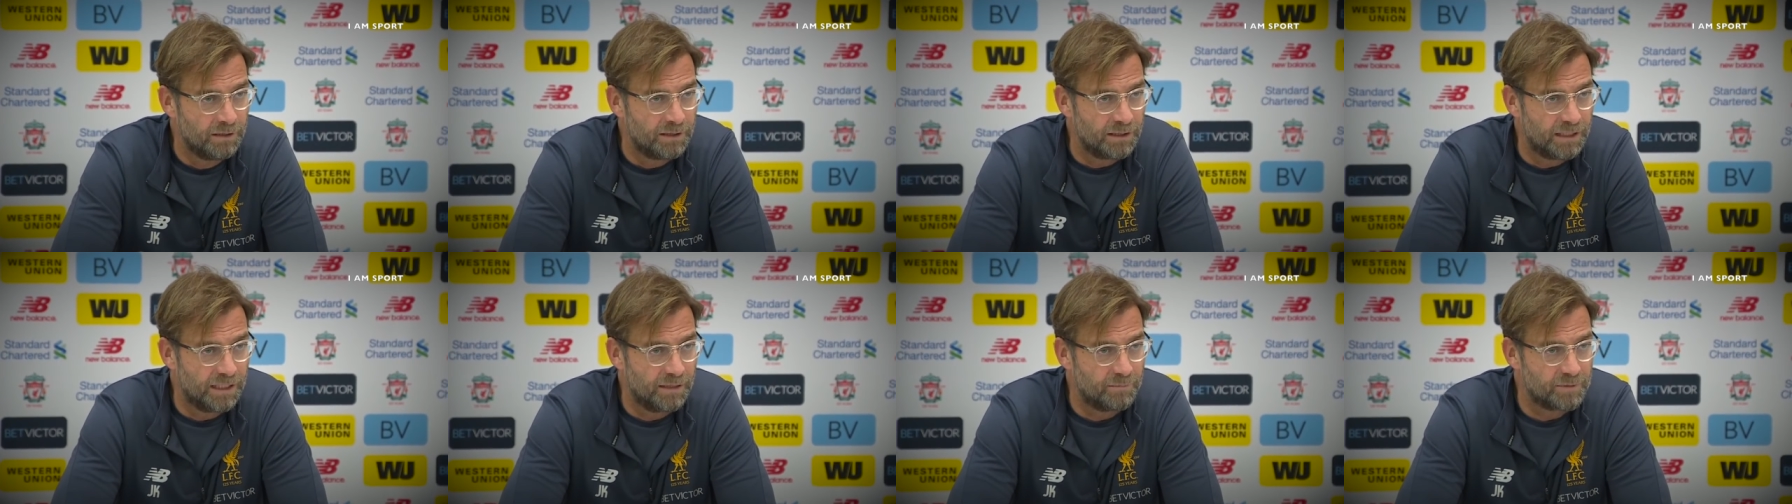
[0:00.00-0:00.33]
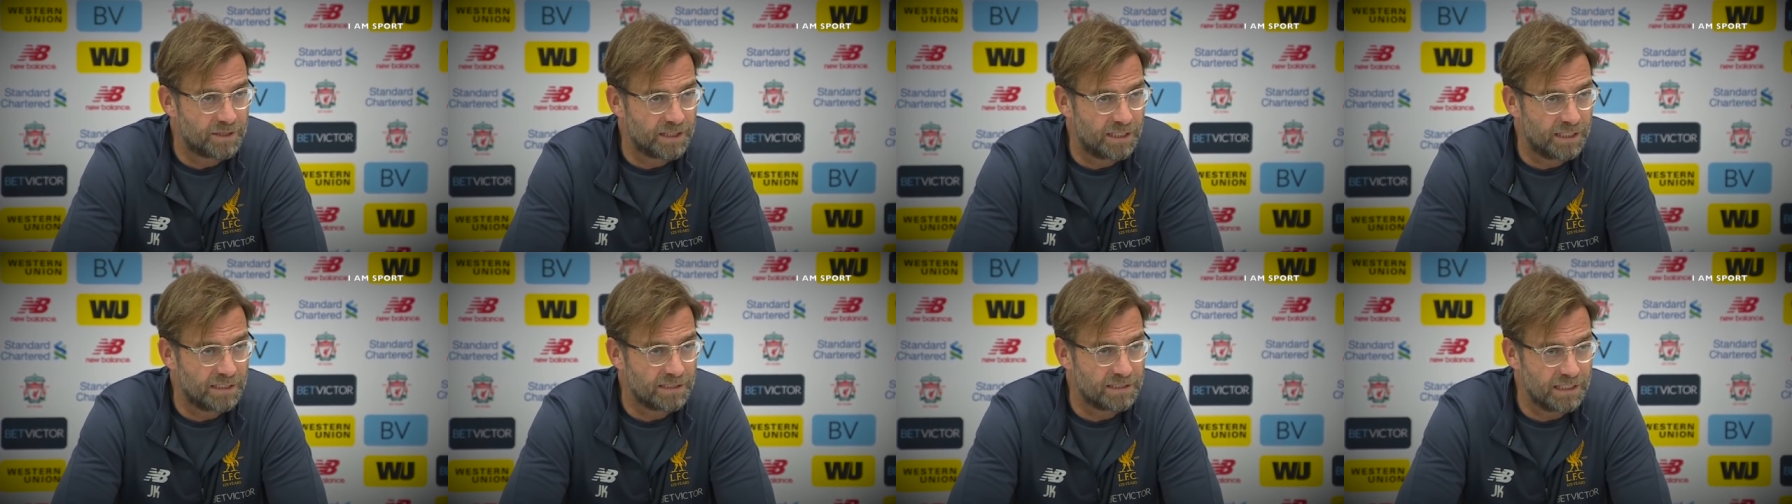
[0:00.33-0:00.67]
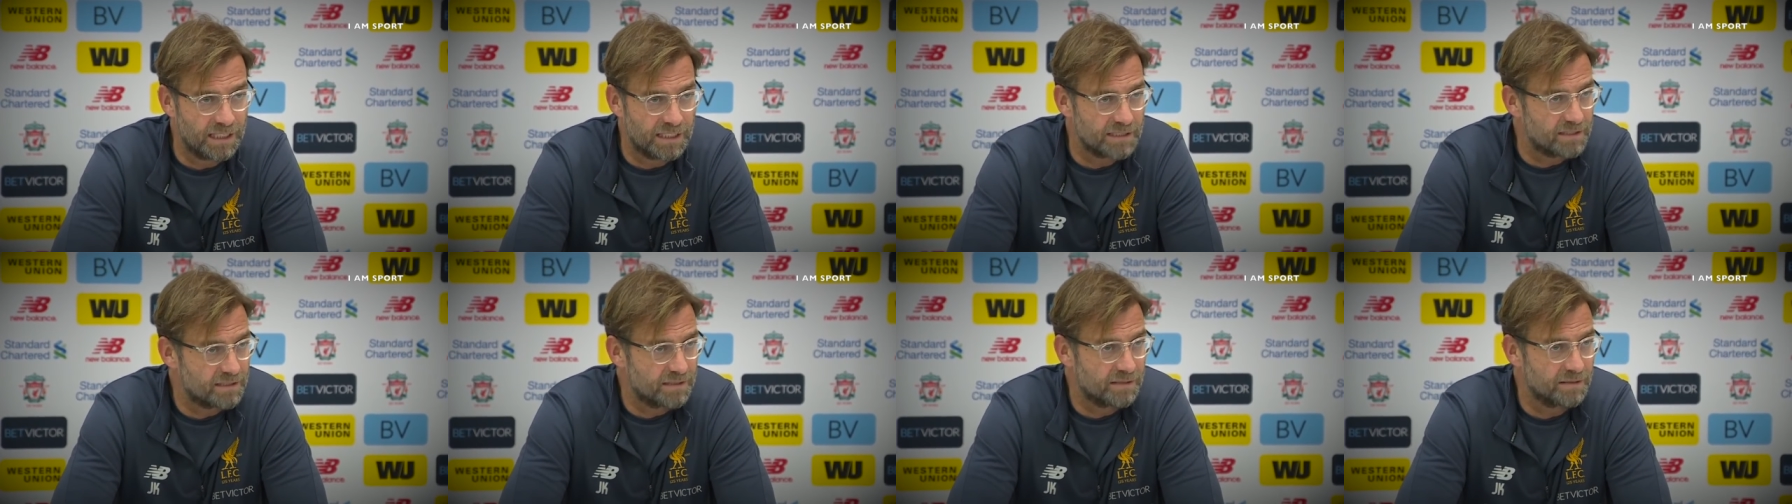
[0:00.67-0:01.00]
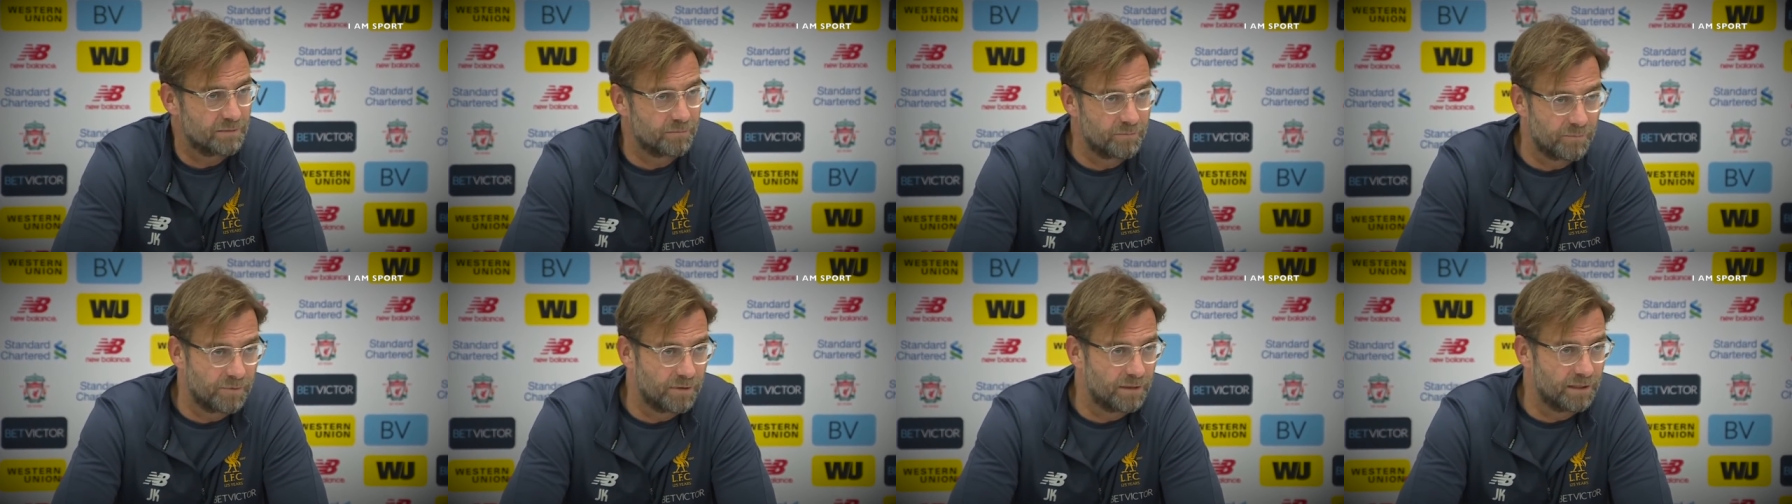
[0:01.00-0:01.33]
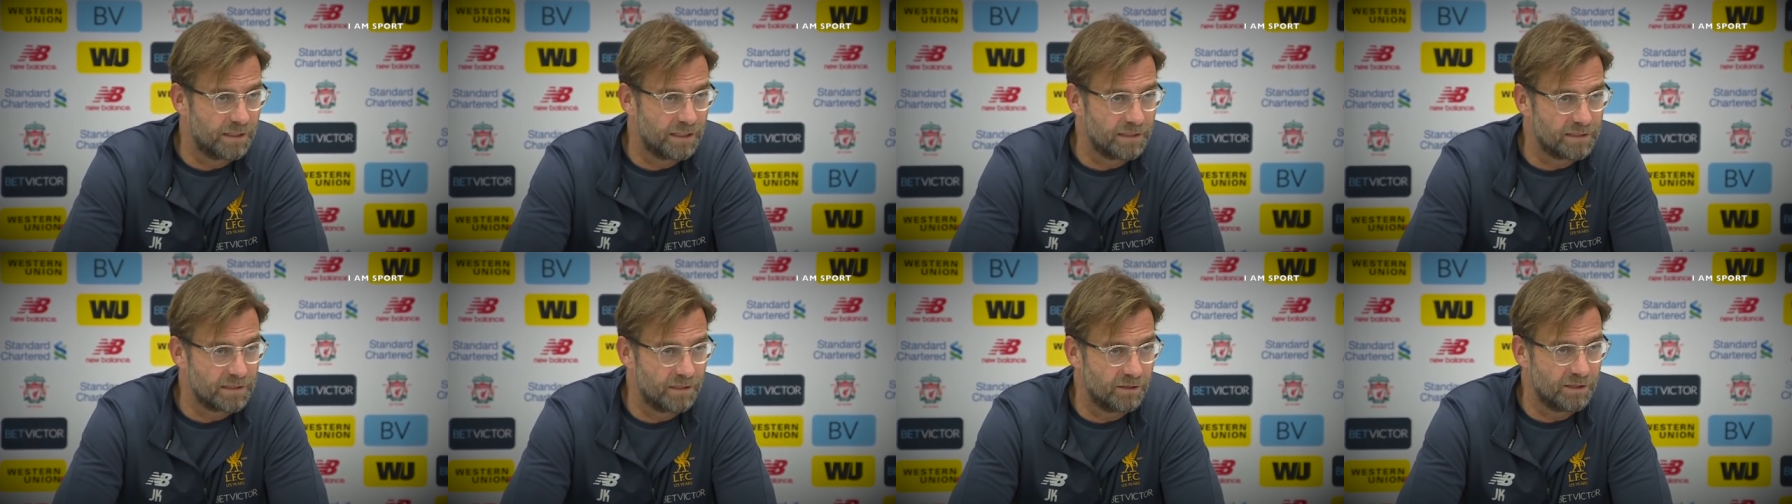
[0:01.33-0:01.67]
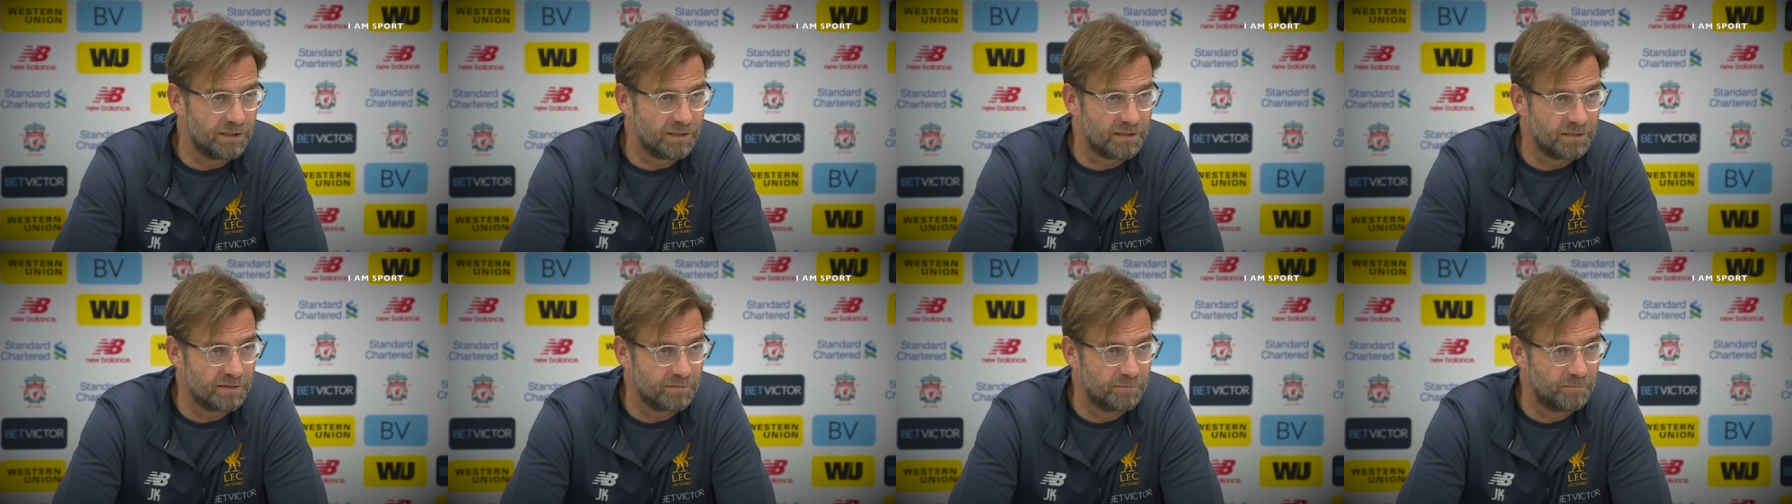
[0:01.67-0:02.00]
the games against us. That's
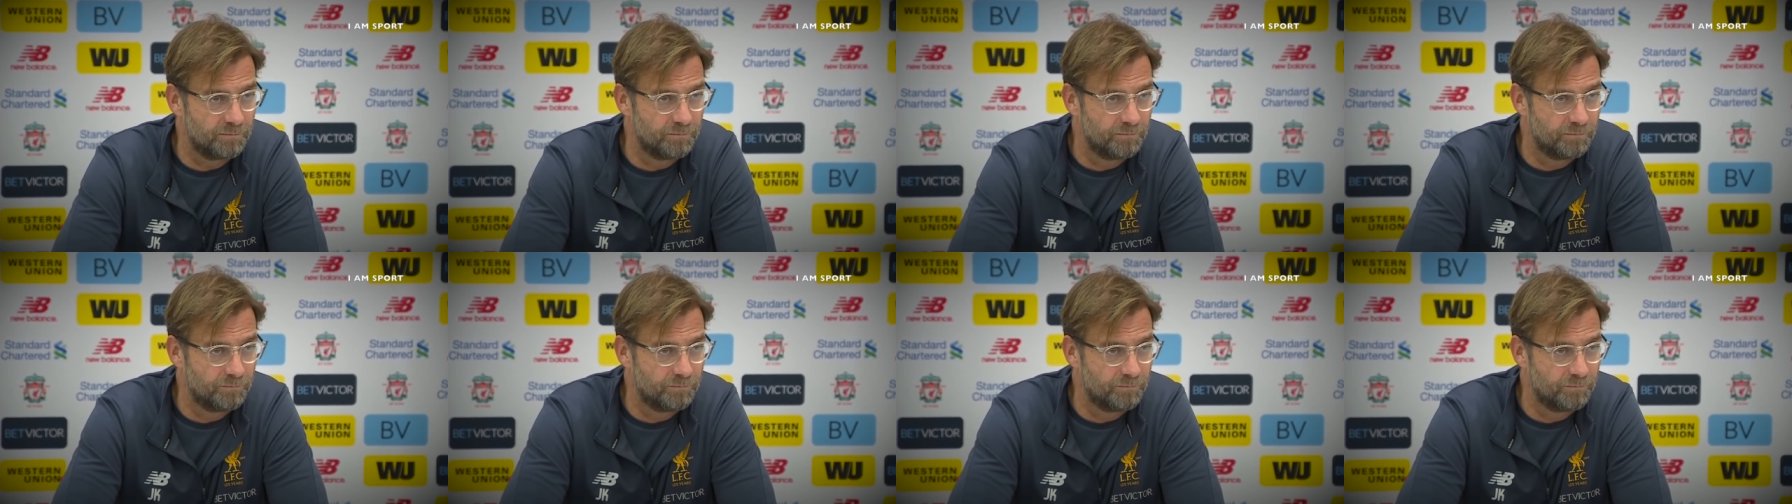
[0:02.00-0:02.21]
all it is.